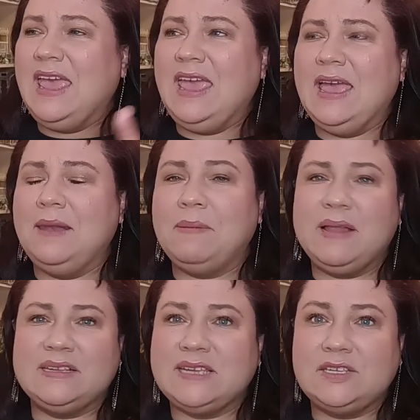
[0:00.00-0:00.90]
and
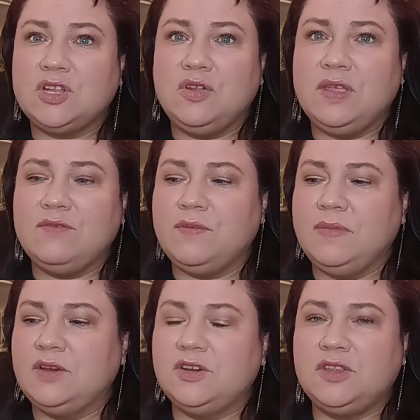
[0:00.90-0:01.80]
plus size clothing
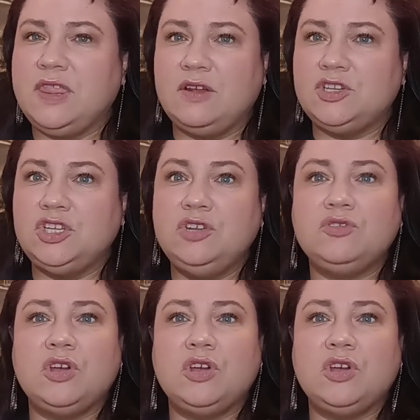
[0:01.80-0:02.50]
from there there too.